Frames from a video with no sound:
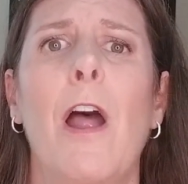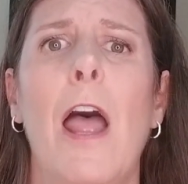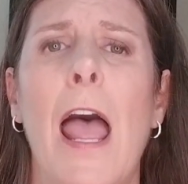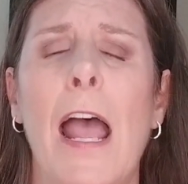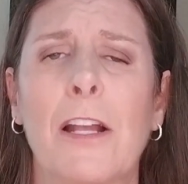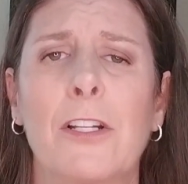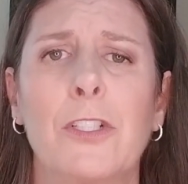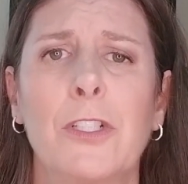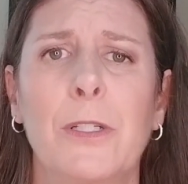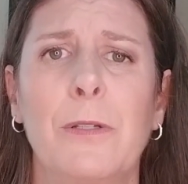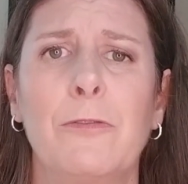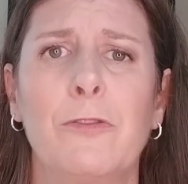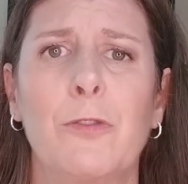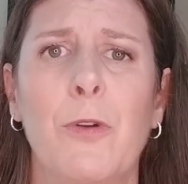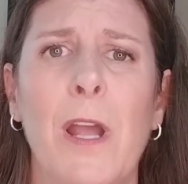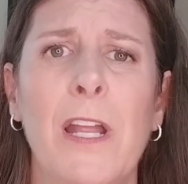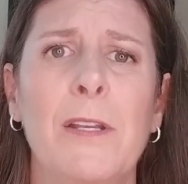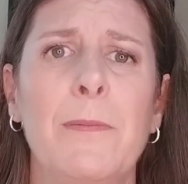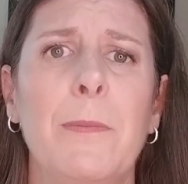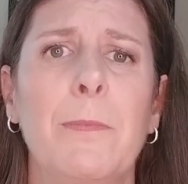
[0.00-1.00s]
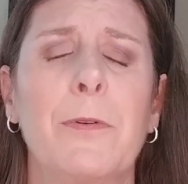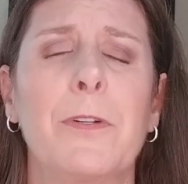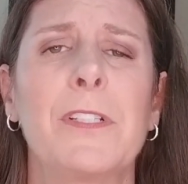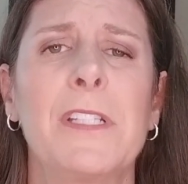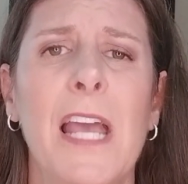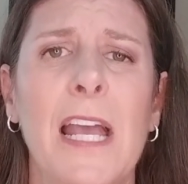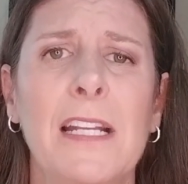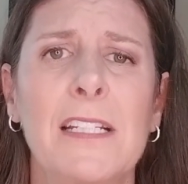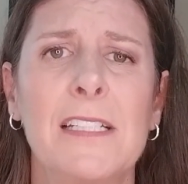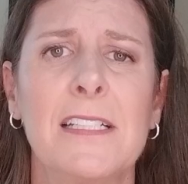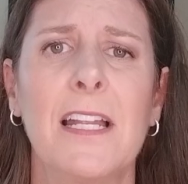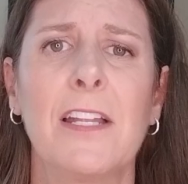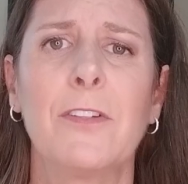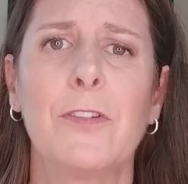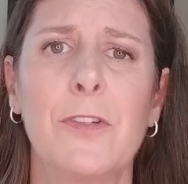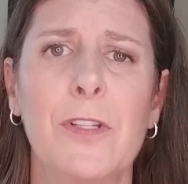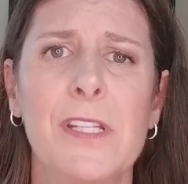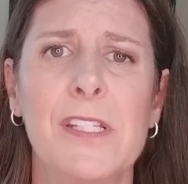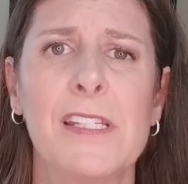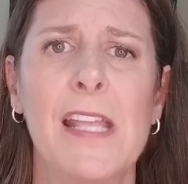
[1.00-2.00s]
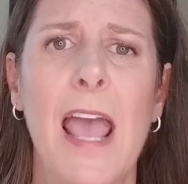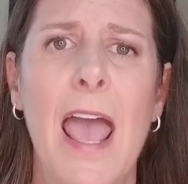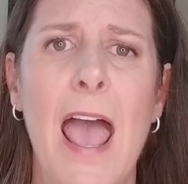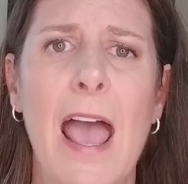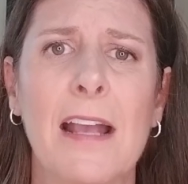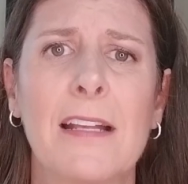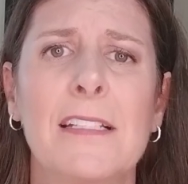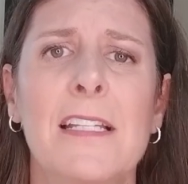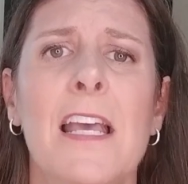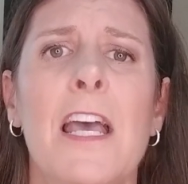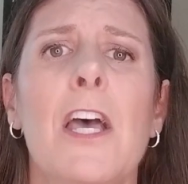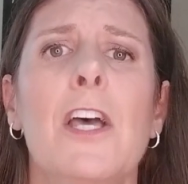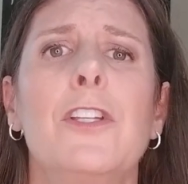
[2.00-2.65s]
actually trying to be protected under this act